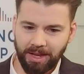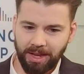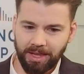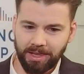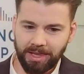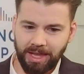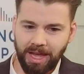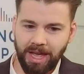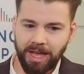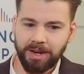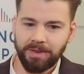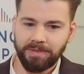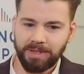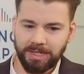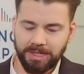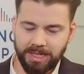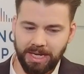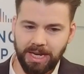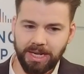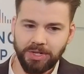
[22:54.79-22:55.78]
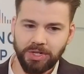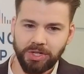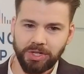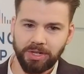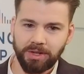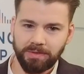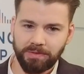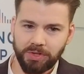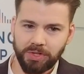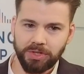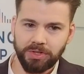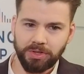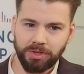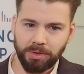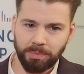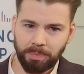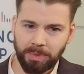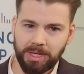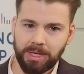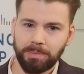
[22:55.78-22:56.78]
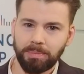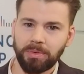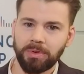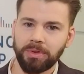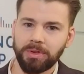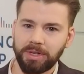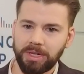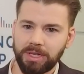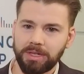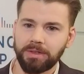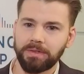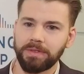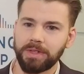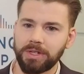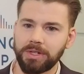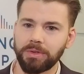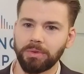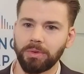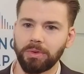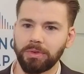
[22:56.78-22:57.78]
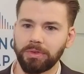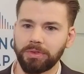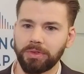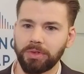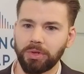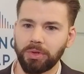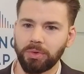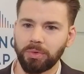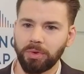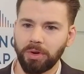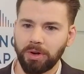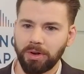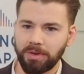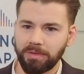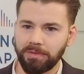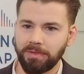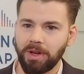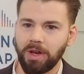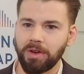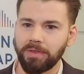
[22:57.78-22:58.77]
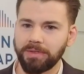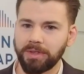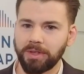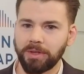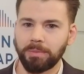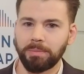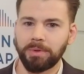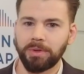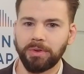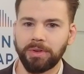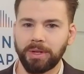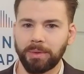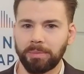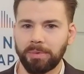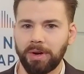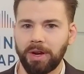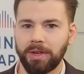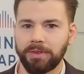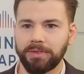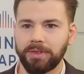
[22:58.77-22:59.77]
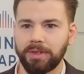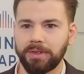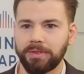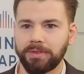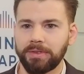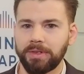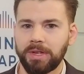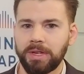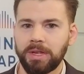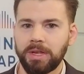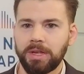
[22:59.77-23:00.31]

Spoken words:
a lot of intention of just the people and individuals who are involved in the building process.